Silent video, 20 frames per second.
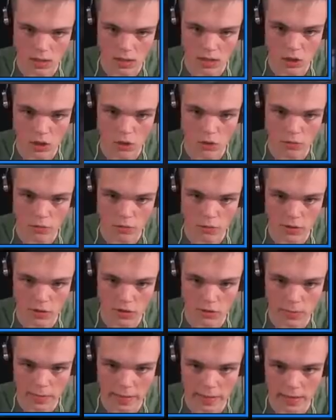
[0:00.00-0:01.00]
enough with the
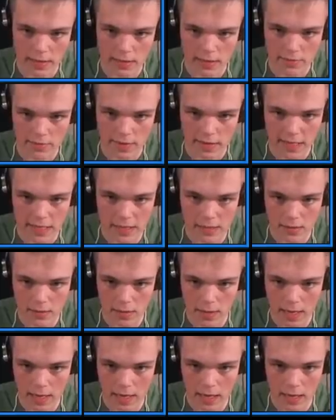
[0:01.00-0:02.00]
swearing is fine.
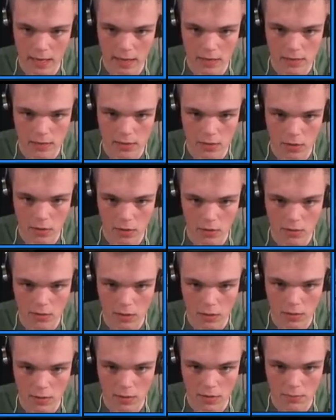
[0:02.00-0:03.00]
Okay, it's not
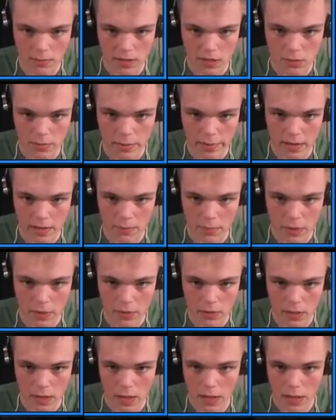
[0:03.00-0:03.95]
nothing to be swearing about.